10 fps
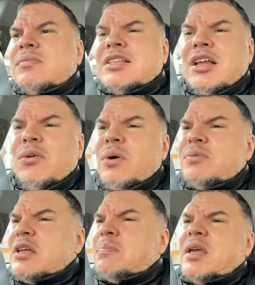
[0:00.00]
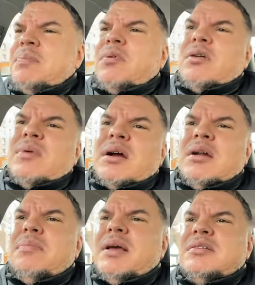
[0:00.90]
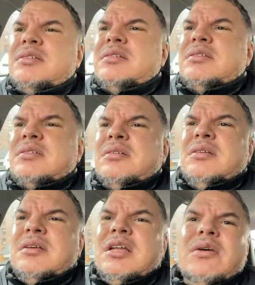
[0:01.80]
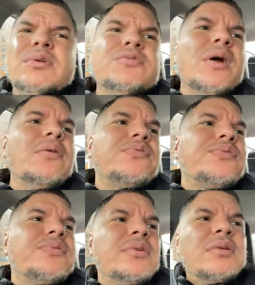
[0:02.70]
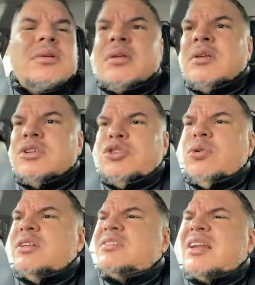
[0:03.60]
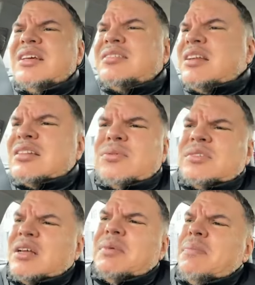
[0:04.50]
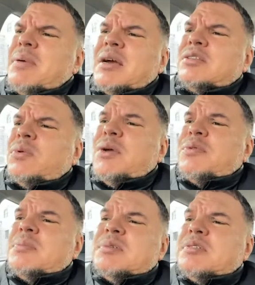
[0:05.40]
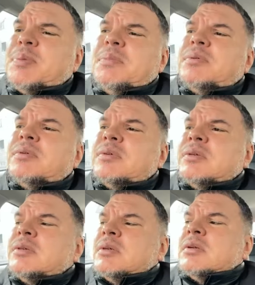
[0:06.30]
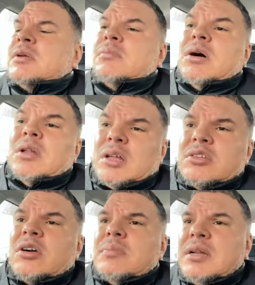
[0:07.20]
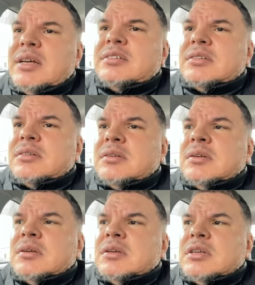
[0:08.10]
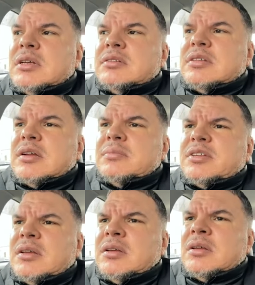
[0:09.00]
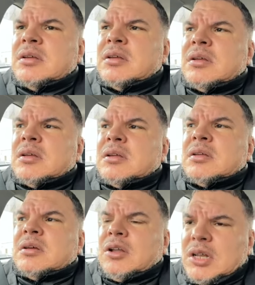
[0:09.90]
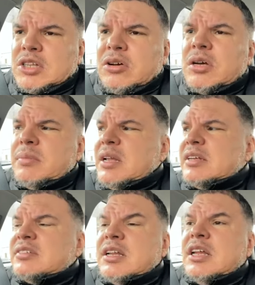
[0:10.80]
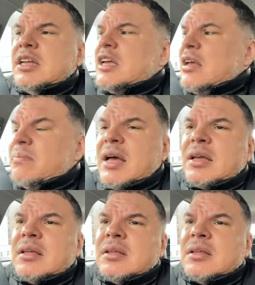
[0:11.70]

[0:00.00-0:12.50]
dealing with their people on a regular basis. And it was rough. Yunus, alayhi salatu wasalam, he backed away from his people. But Allah taught him a lesson. You understand what I'm saying? Allah taught him a lesson. He came back.